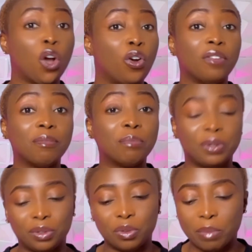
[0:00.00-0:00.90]
even put it
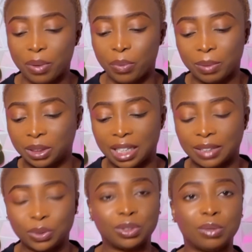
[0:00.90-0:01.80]
on my website or
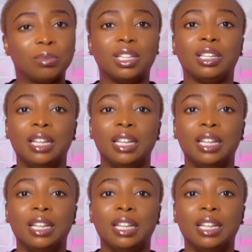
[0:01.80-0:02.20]
something.